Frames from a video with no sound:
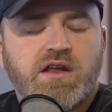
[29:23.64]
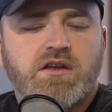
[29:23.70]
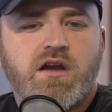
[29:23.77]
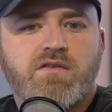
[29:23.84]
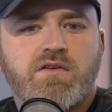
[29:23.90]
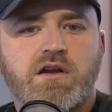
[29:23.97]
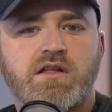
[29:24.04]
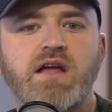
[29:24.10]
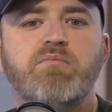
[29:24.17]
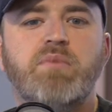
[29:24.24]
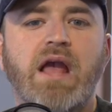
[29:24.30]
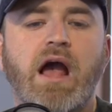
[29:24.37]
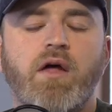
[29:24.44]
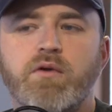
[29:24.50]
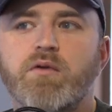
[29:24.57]
you have a, then
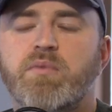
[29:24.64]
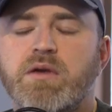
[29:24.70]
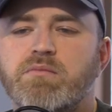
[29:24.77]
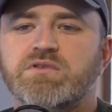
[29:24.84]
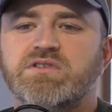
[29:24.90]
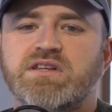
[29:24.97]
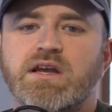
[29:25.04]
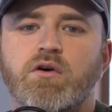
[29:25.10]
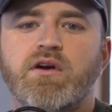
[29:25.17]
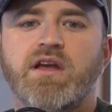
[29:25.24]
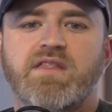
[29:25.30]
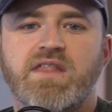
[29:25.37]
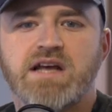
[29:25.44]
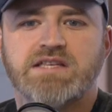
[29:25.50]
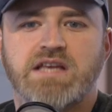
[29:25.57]
other people say, okay,
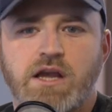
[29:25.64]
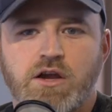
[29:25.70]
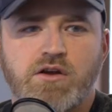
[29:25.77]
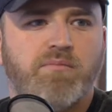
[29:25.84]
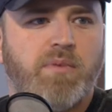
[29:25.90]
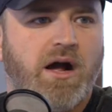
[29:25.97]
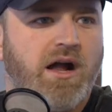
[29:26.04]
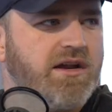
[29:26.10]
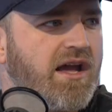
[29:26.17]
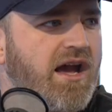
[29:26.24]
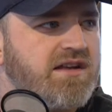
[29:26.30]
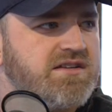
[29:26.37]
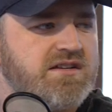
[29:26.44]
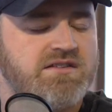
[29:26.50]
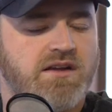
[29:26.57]
that's a good
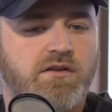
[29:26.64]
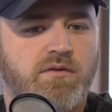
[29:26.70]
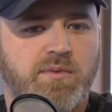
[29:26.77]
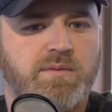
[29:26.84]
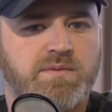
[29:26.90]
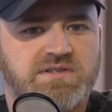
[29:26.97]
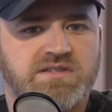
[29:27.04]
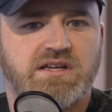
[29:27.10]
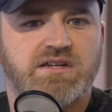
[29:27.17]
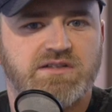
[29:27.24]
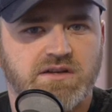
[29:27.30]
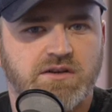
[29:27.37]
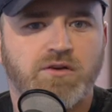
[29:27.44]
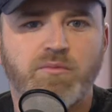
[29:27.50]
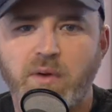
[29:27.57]
podcast because other people said it's a
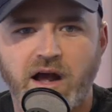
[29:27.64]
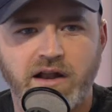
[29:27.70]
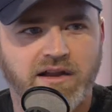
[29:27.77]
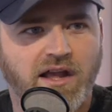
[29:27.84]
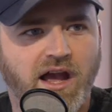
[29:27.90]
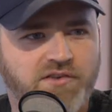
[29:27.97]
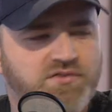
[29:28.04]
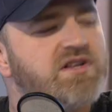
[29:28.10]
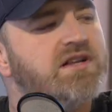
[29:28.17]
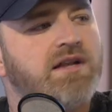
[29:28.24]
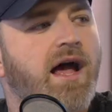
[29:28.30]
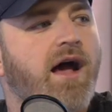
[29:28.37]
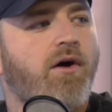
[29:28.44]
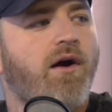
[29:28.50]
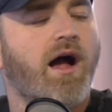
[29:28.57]
good podcast, and
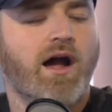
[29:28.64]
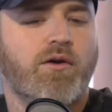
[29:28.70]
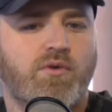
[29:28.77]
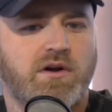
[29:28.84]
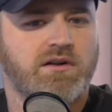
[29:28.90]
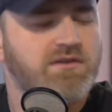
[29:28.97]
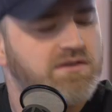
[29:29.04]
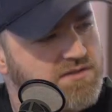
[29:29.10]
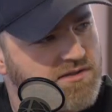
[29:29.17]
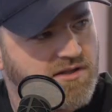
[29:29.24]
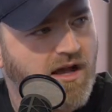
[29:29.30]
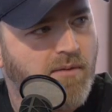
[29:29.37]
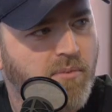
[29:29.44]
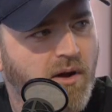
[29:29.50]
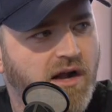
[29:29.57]
now I want to listen to
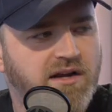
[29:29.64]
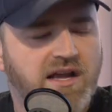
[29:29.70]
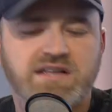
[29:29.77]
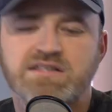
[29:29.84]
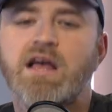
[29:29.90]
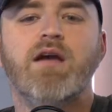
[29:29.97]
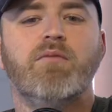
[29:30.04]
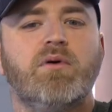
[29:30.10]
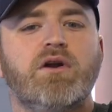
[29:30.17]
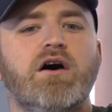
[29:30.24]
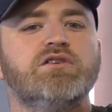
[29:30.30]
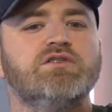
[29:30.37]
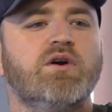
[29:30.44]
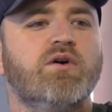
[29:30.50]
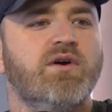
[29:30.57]
that podcast. But
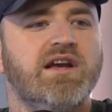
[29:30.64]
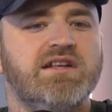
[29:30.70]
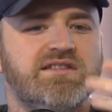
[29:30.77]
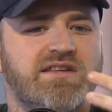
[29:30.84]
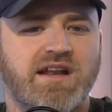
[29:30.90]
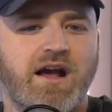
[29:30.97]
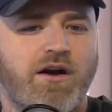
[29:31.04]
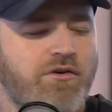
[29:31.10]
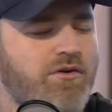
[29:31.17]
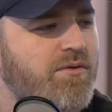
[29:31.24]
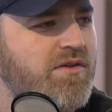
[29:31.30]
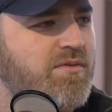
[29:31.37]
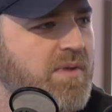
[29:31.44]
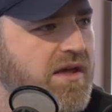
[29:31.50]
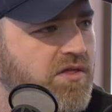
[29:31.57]
also, it's an
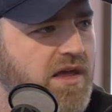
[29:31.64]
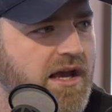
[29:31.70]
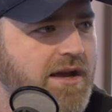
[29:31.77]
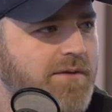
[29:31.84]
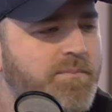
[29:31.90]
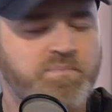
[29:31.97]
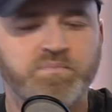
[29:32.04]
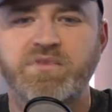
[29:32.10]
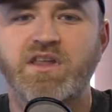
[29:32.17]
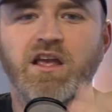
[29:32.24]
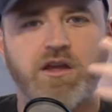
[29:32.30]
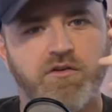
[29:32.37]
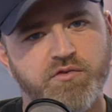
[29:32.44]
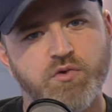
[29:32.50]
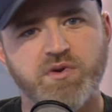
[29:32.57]
algorithmic thing.
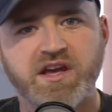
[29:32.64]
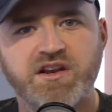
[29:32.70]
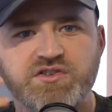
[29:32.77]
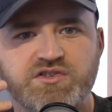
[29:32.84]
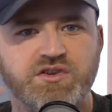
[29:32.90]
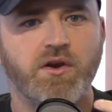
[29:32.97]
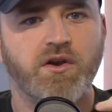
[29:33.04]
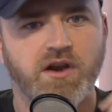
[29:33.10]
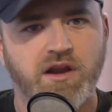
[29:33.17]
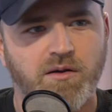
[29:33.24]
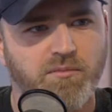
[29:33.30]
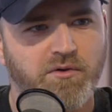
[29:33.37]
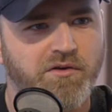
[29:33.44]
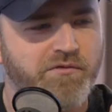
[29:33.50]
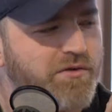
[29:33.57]
If you get a certain
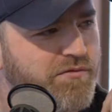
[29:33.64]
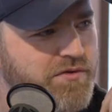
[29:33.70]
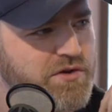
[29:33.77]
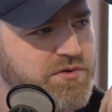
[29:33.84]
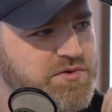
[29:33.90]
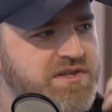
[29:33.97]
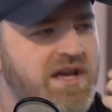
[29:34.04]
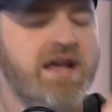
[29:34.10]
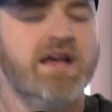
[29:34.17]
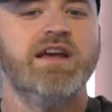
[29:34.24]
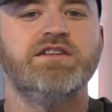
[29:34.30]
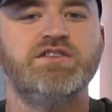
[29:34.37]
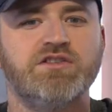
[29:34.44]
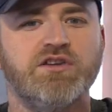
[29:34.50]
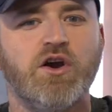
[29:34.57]
number of reviews,
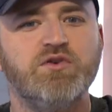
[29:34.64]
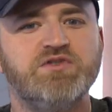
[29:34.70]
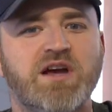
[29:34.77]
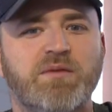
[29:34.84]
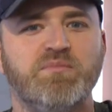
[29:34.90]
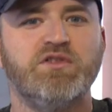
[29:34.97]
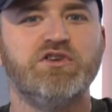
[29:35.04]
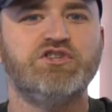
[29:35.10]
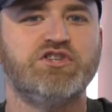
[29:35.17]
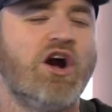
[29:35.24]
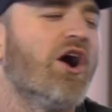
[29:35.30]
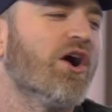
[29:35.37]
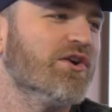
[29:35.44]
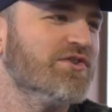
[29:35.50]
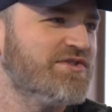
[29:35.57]
it goes up the
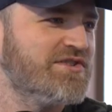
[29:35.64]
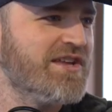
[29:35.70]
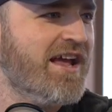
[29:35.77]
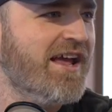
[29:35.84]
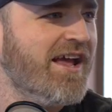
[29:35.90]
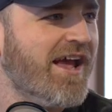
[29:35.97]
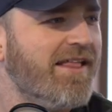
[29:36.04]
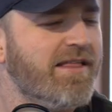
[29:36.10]
charts, and